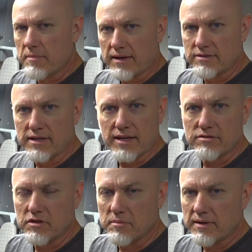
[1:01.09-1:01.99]
by state,
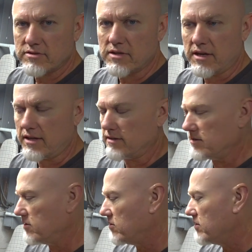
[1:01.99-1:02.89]
city by city. And,
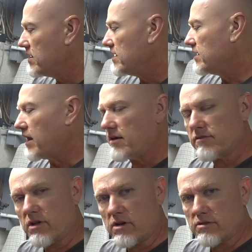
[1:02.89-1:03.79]
you know, knife
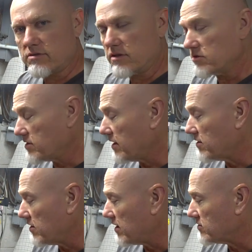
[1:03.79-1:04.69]
laws. There not.
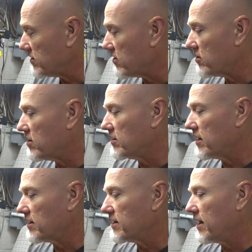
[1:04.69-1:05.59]
There actually are a
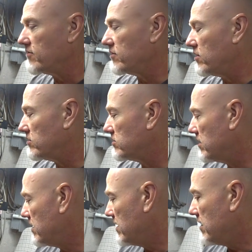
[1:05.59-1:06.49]
lot of knife laws.
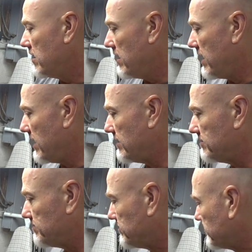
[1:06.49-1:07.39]
And
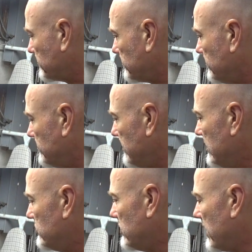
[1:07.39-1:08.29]

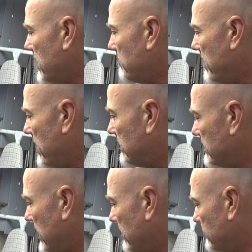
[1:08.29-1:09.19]
you see, I got a pile
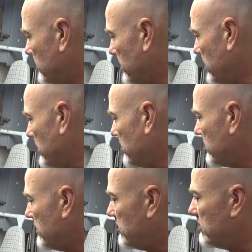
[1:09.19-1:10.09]
of knives over here.
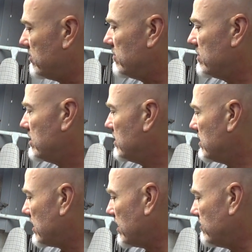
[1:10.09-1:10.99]
You know,
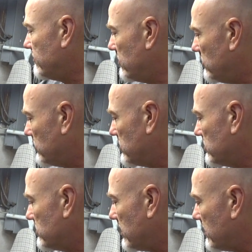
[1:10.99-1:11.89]
I got
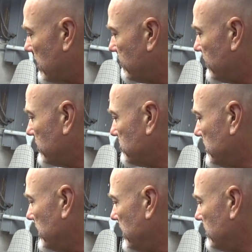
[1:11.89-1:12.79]
folders, I got fixed
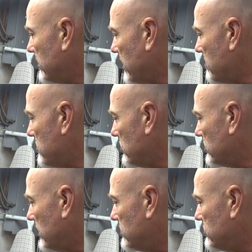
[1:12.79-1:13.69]
blades, I got
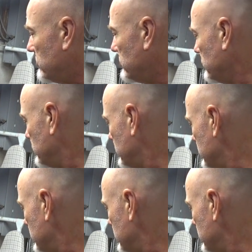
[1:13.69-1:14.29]
multi-tools,